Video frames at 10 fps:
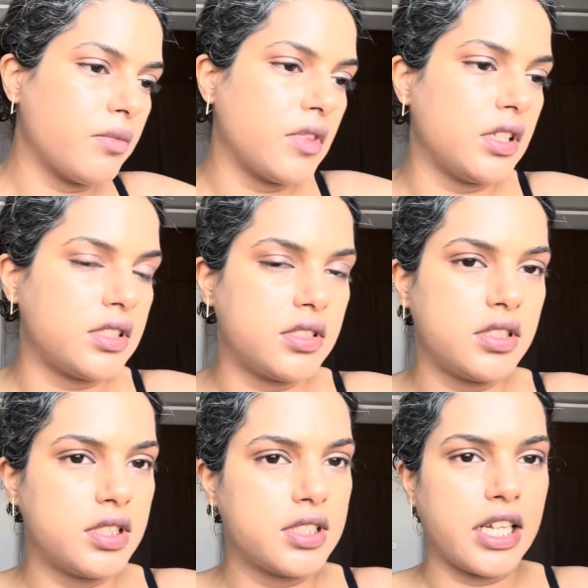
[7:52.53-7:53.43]
this
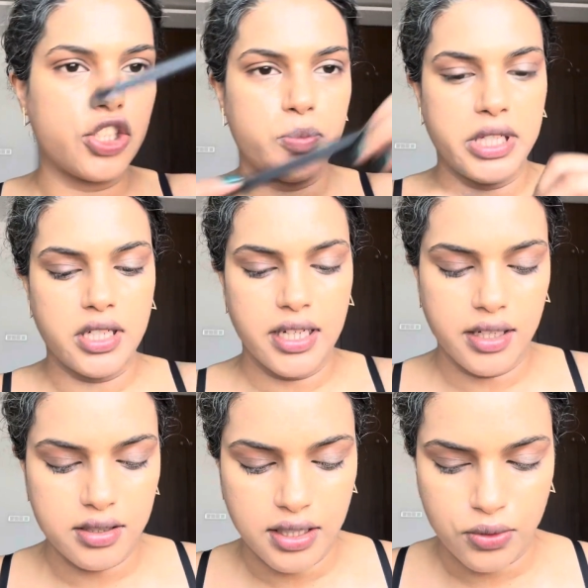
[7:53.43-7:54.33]
sketch pen
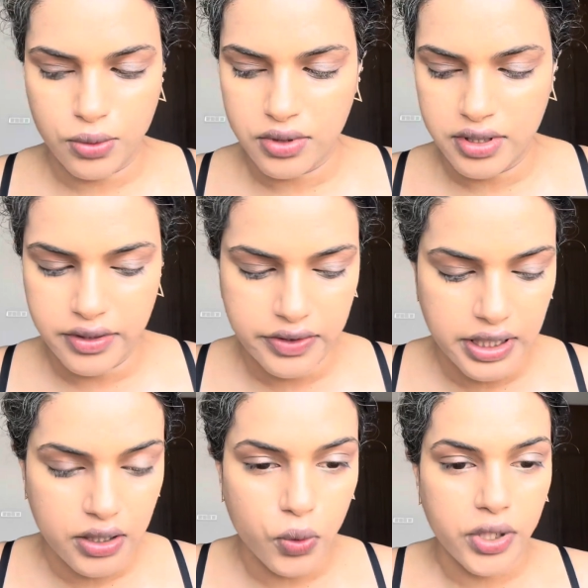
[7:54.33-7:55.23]
eyeliner. I don't really feel
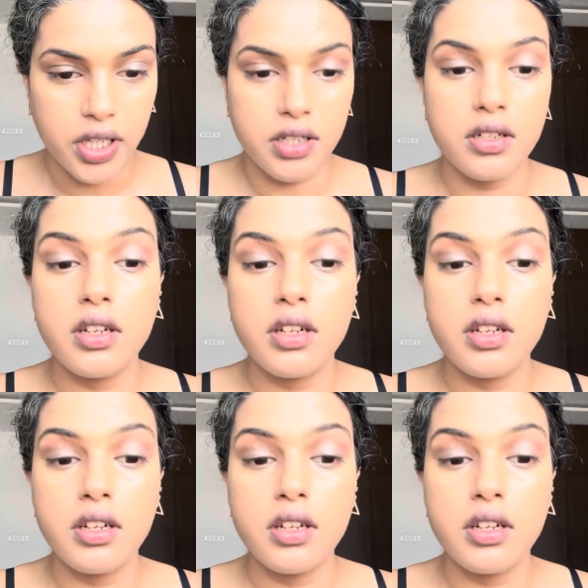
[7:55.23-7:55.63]
like going in.